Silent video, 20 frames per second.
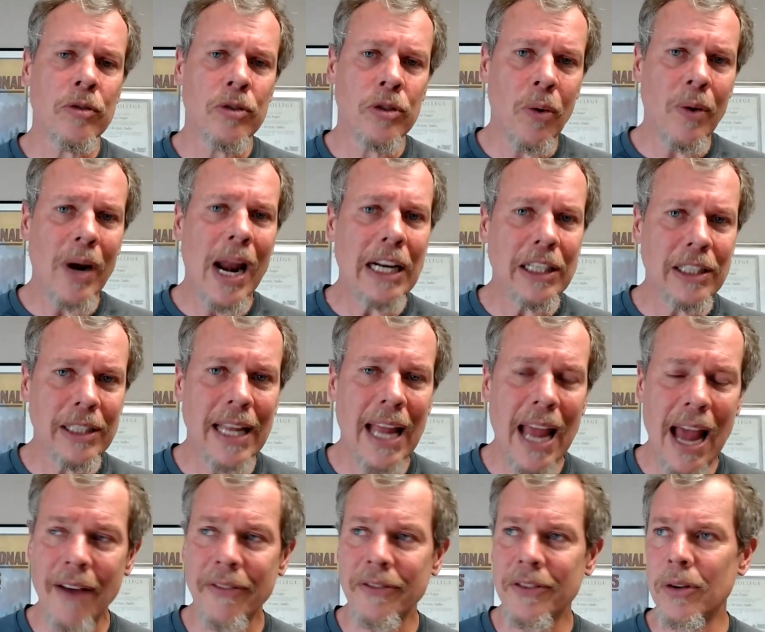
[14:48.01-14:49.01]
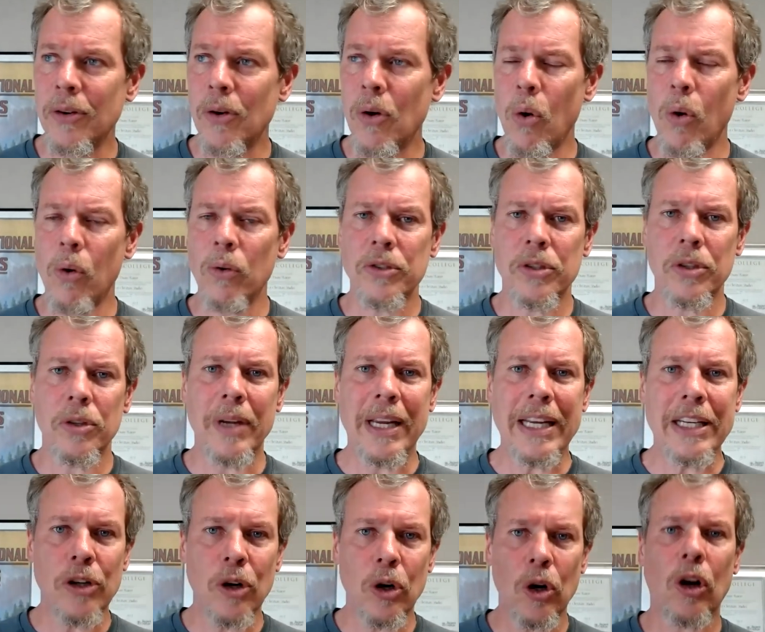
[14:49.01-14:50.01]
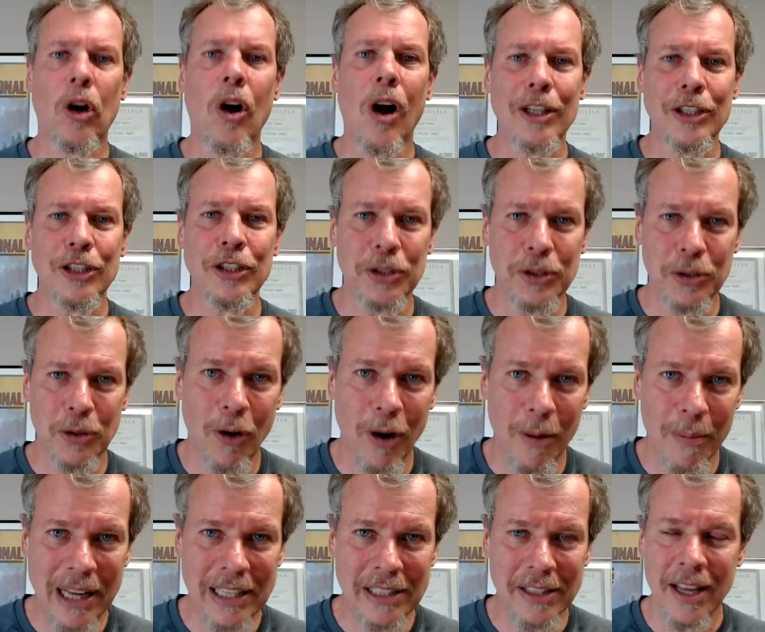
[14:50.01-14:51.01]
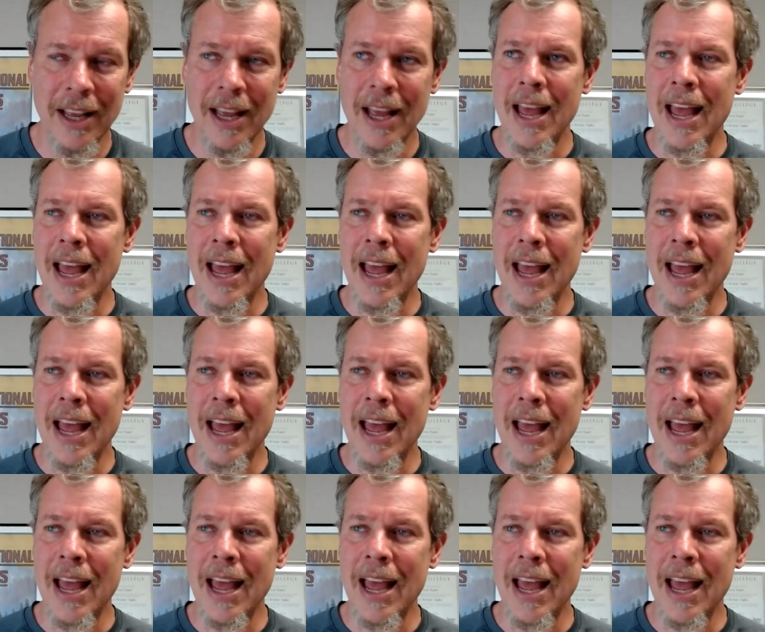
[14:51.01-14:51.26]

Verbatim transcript: don't actually have to hold to eternal conscious torment